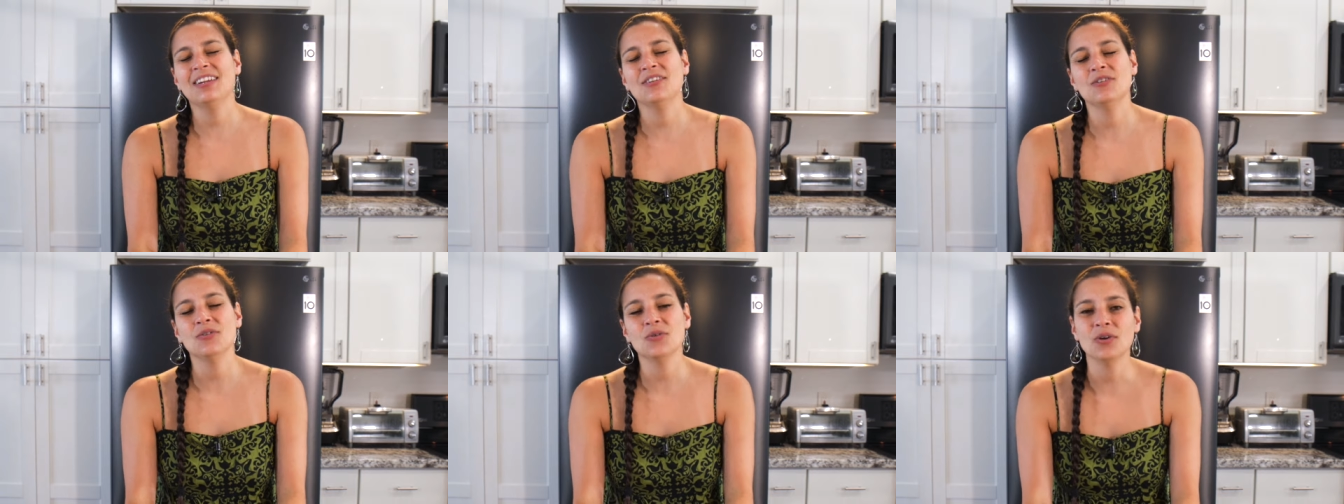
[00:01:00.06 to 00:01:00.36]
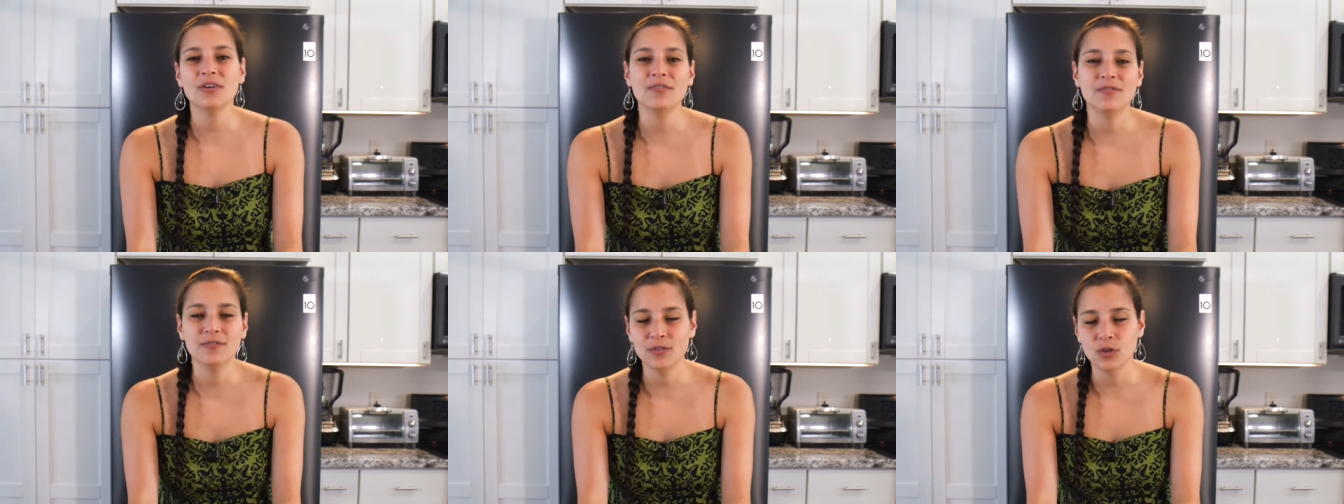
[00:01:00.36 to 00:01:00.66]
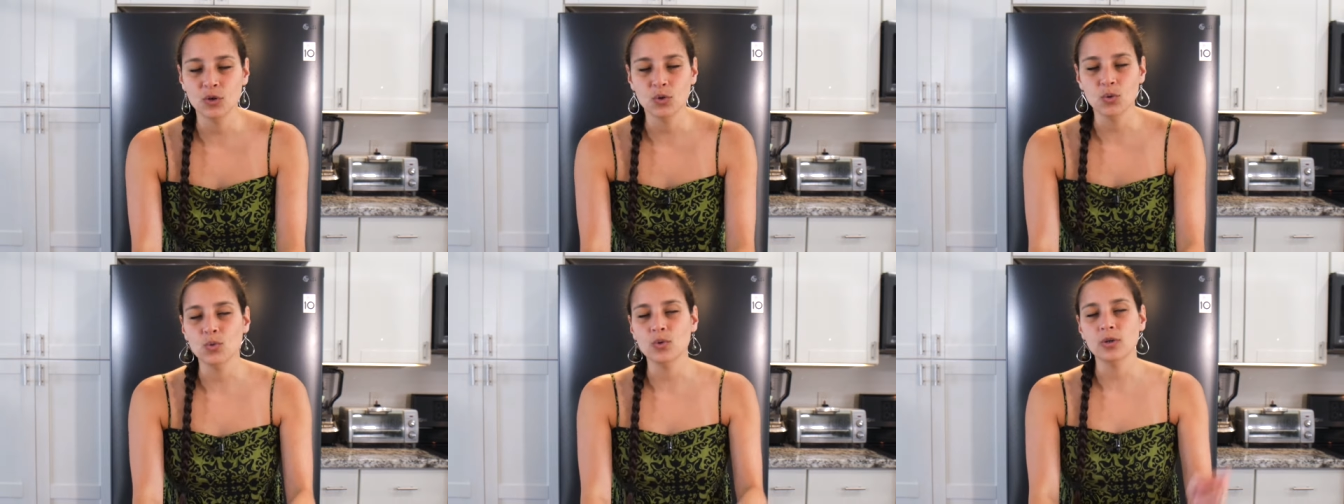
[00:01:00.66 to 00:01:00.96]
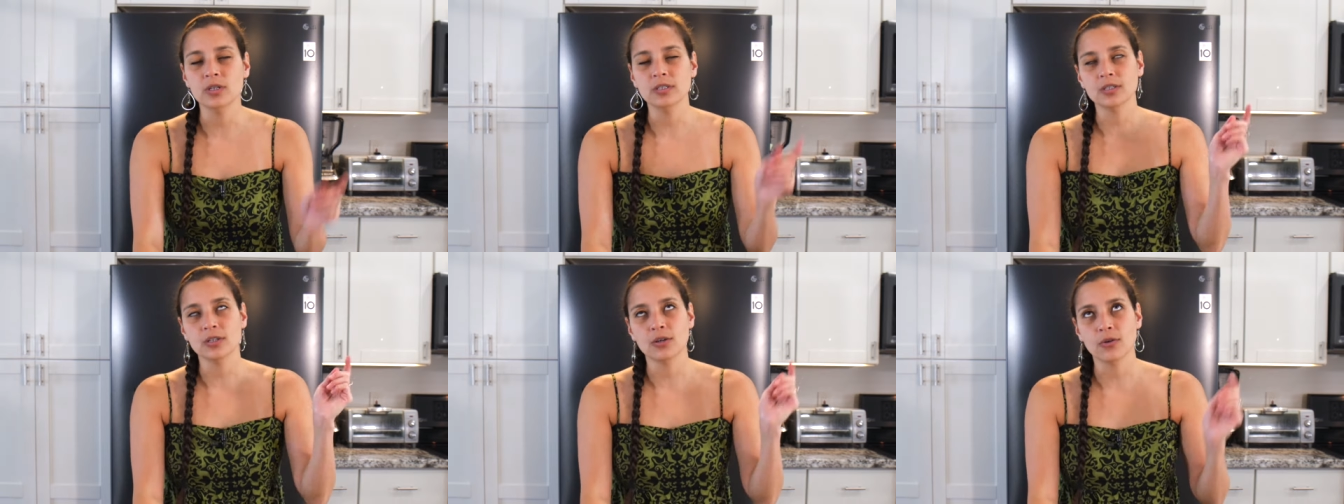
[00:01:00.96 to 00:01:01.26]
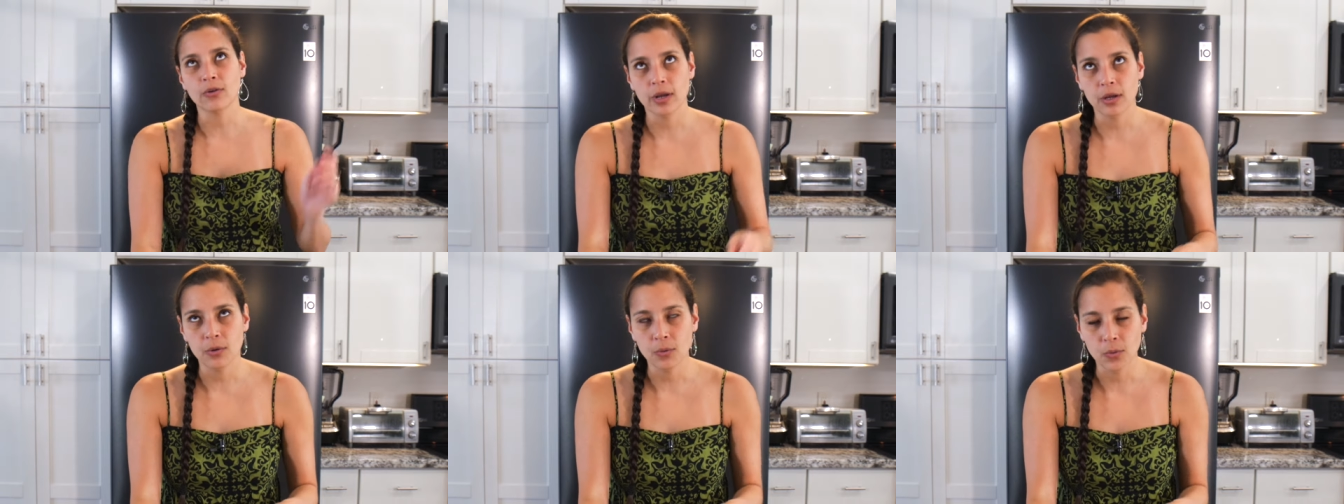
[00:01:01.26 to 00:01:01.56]
I don't know if new is a
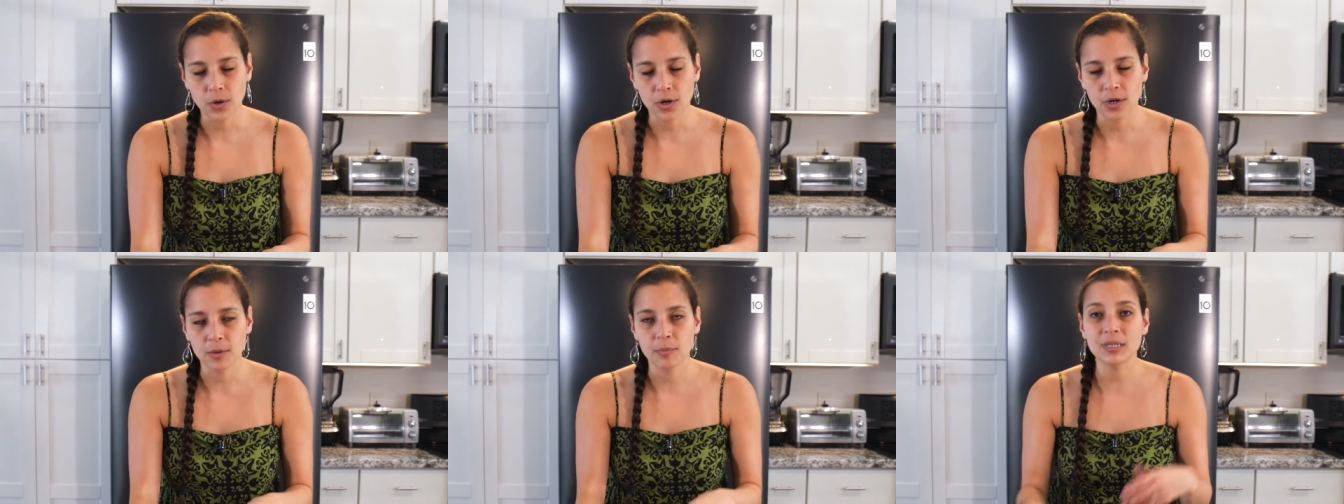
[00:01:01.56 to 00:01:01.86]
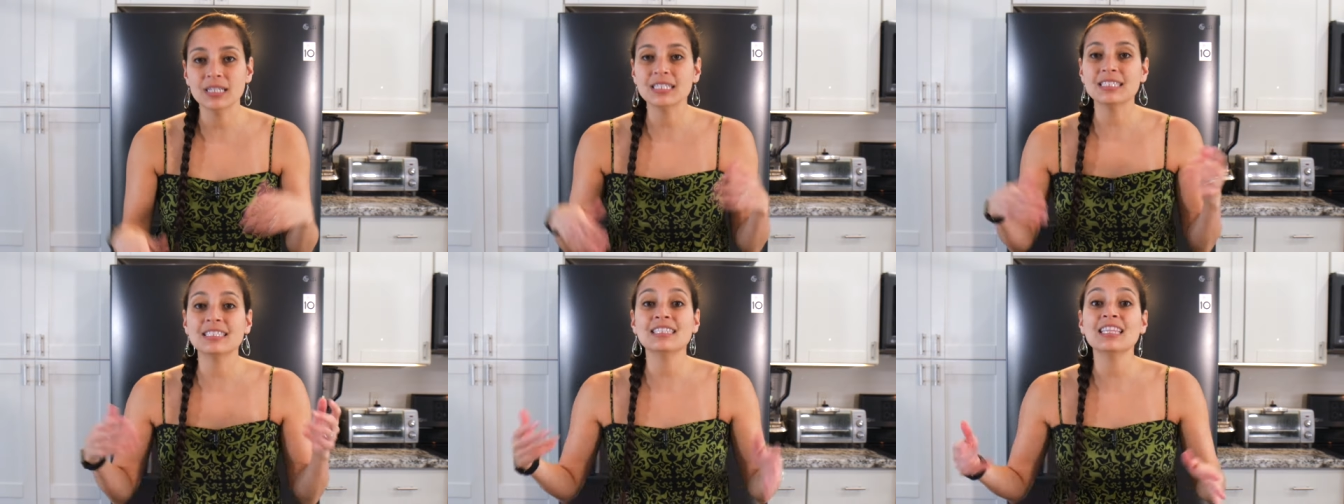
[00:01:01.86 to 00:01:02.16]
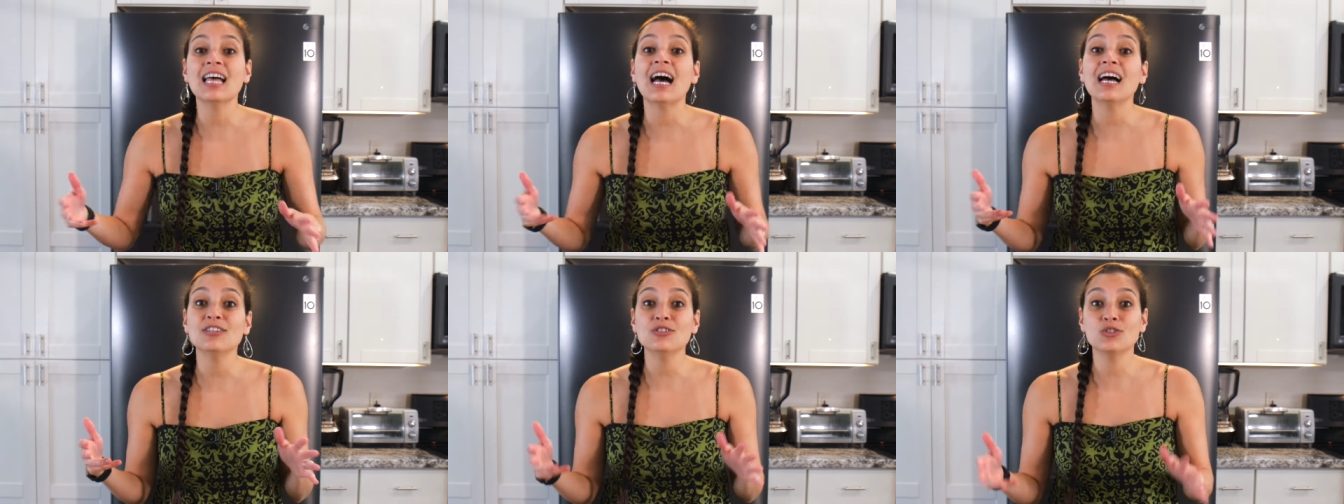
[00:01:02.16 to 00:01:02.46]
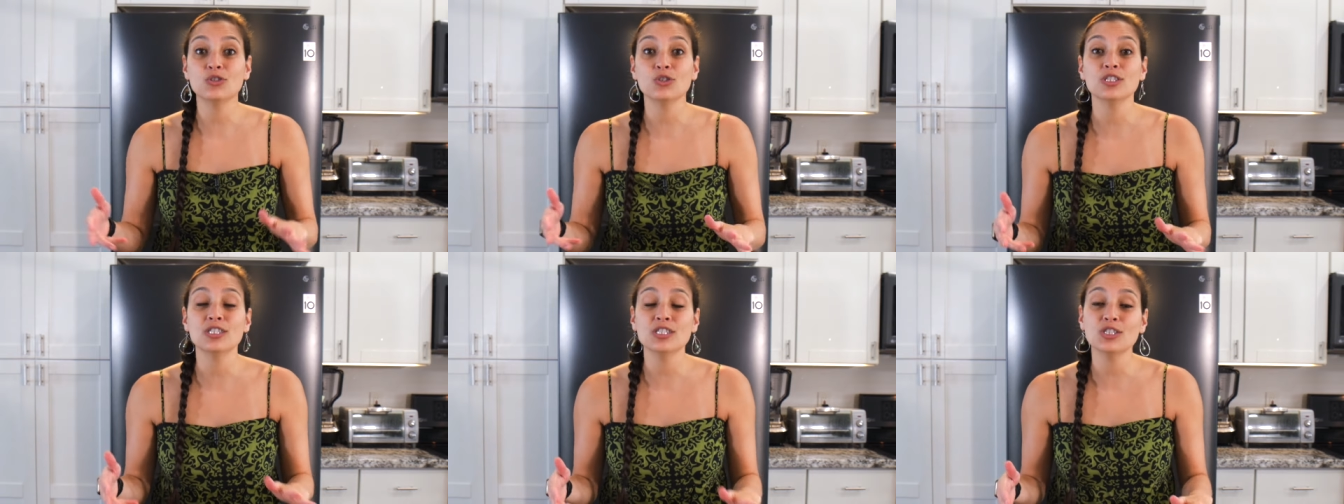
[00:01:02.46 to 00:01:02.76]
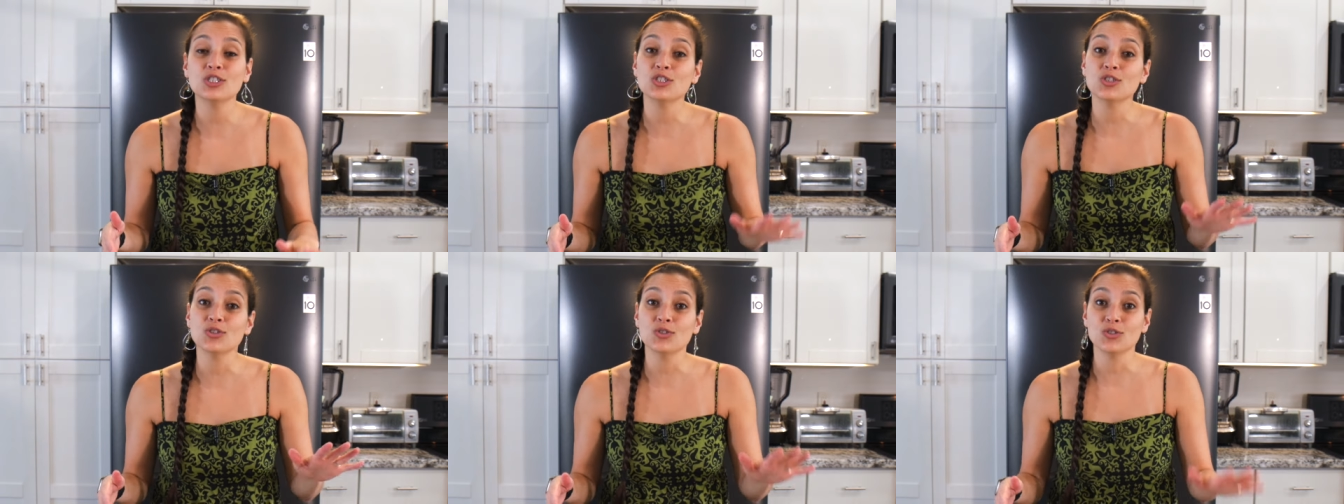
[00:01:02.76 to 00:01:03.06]
great word, but it's not
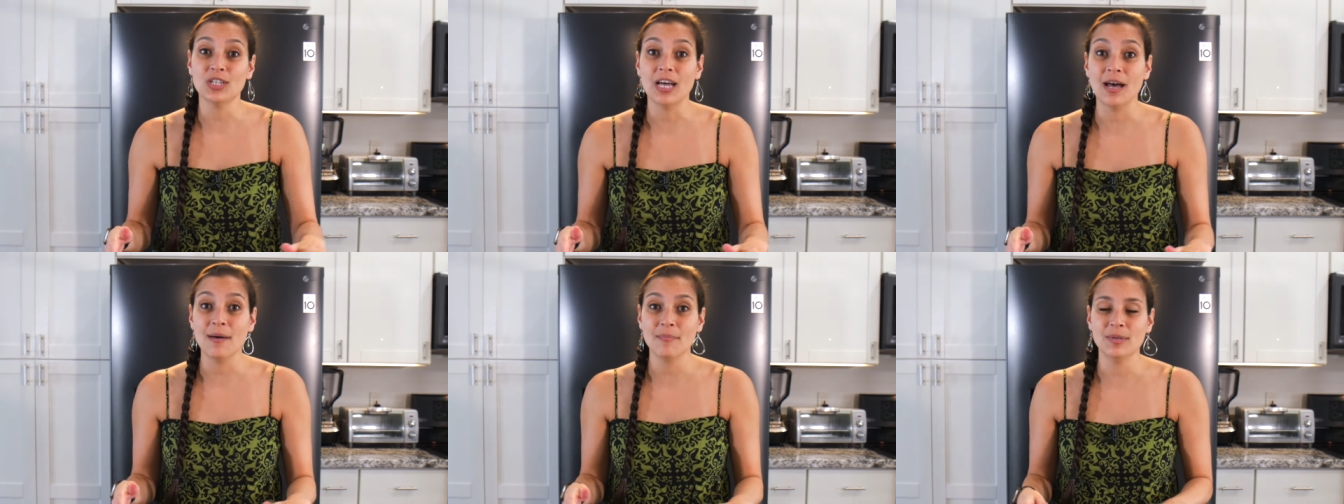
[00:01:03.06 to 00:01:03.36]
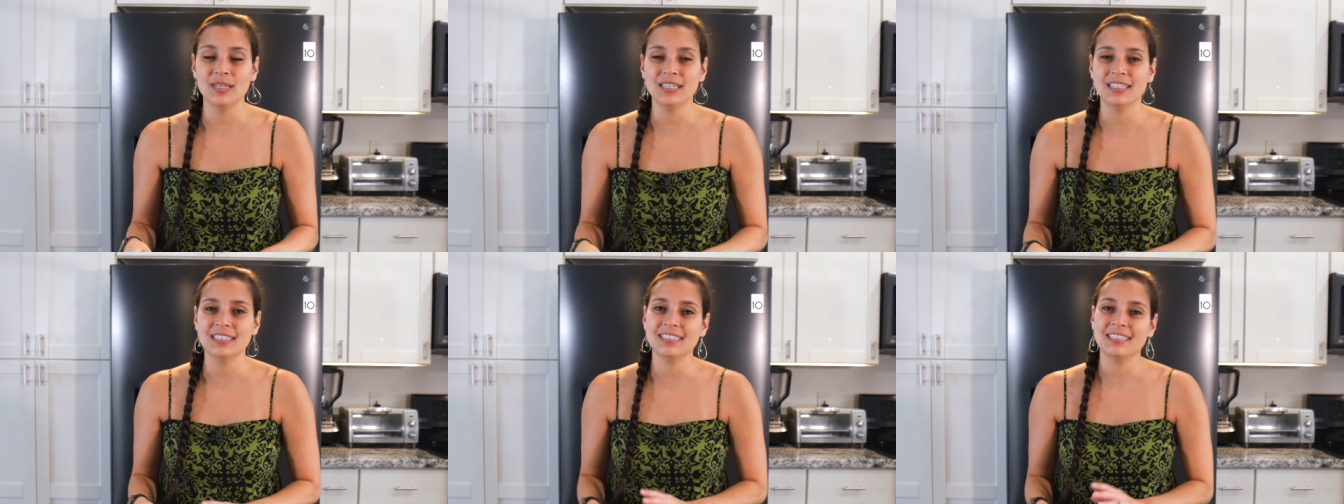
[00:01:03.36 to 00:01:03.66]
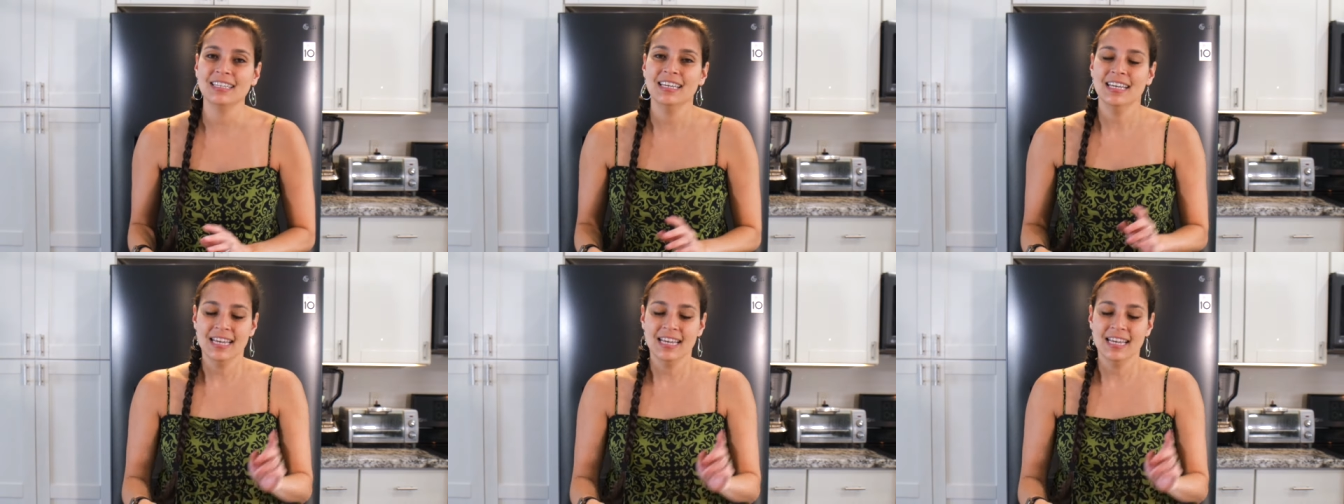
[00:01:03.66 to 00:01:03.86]
traditional toppings.